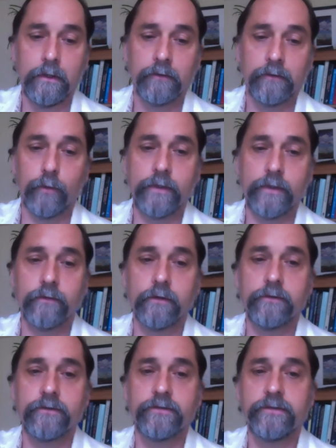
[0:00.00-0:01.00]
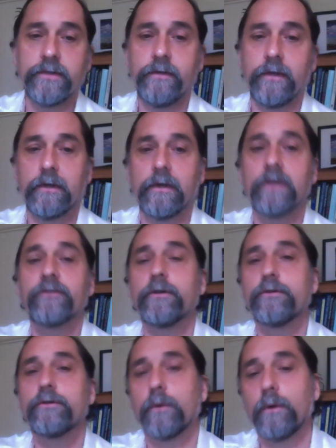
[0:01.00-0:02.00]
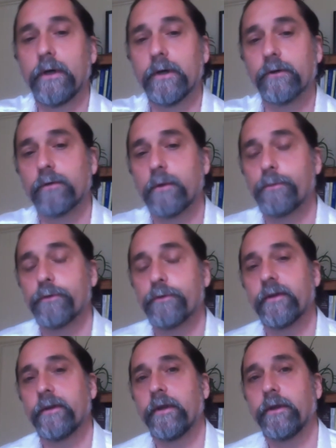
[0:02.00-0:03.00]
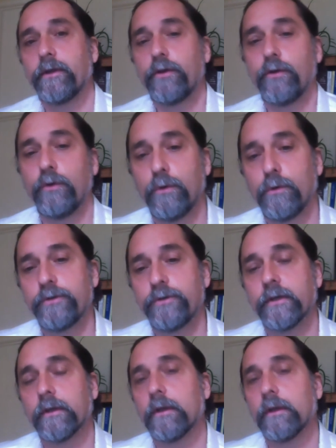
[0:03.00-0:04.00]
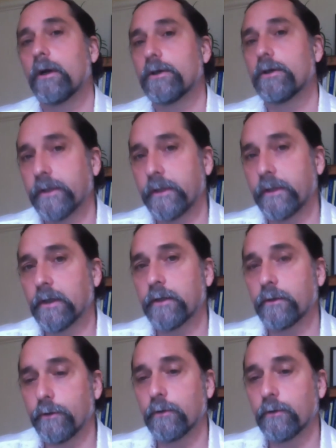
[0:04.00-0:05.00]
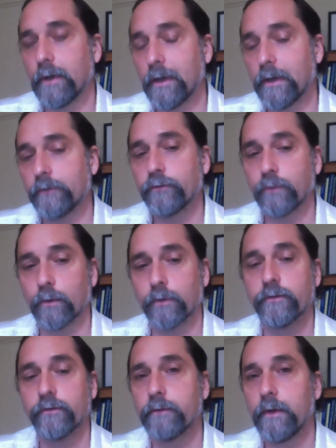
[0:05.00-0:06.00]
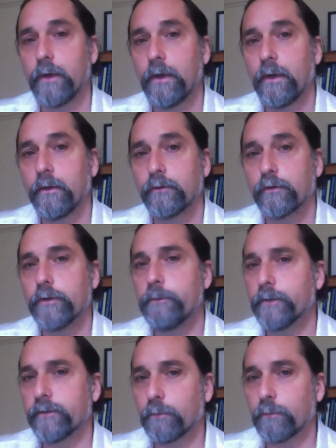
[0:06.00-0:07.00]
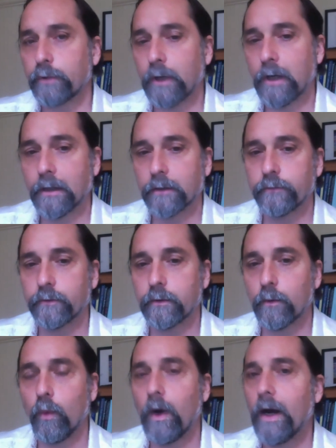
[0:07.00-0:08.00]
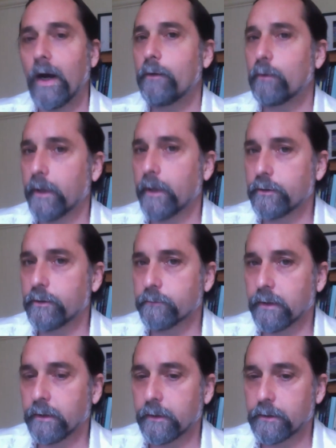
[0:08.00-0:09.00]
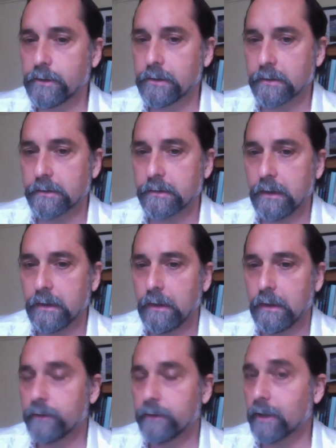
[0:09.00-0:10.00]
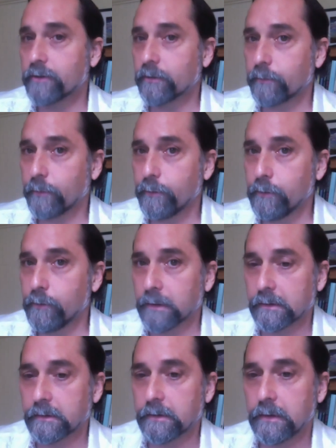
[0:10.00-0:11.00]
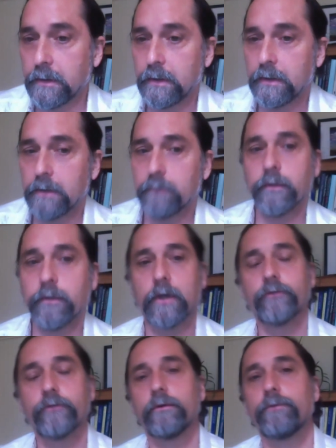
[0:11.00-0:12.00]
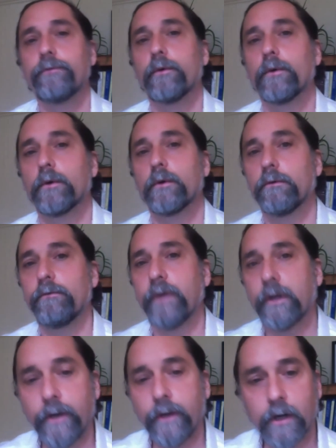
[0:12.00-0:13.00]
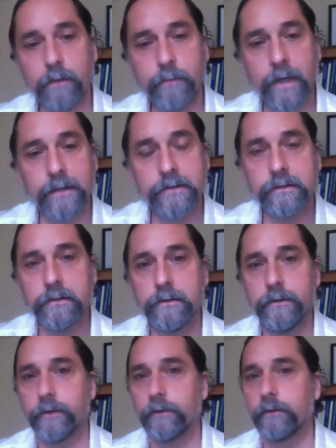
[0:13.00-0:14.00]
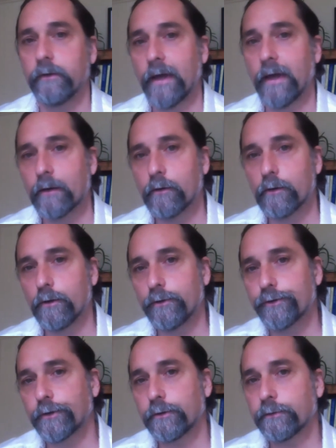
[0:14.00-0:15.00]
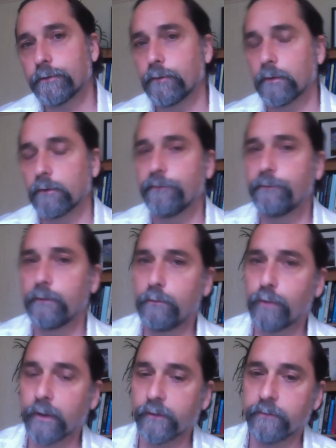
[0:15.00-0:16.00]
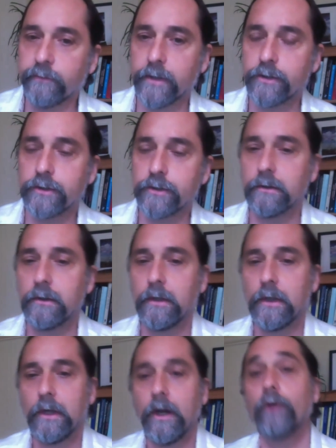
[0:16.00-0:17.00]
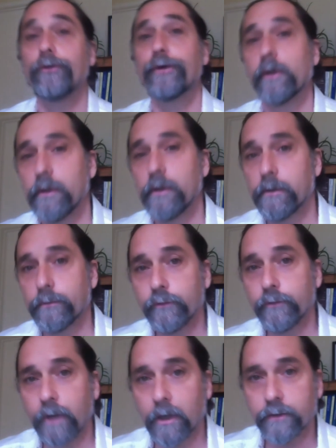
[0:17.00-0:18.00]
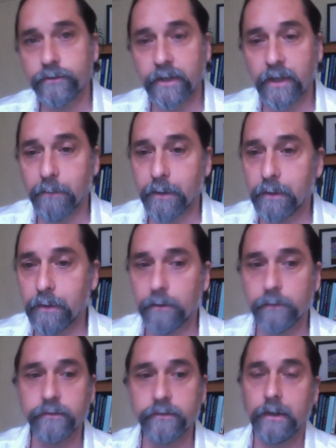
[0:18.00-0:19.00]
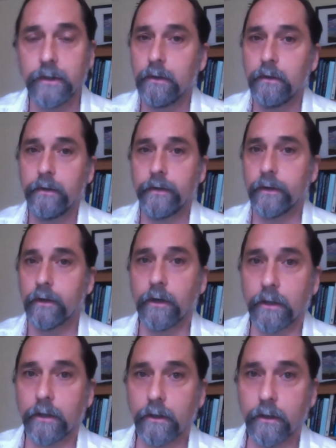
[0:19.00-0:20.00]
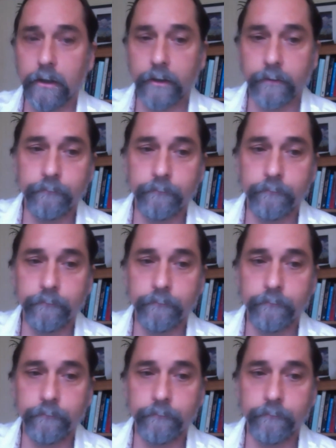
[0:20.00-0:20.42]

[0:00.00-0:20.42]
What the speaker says: So we can start to see that essential oils represent a huge and largely underutilized source of treatments and products for a wide range of conditions, not just for humans, but also for veterinary medicine and agriculture, for food preservation, alternatives to toxic chemicals, and on and on.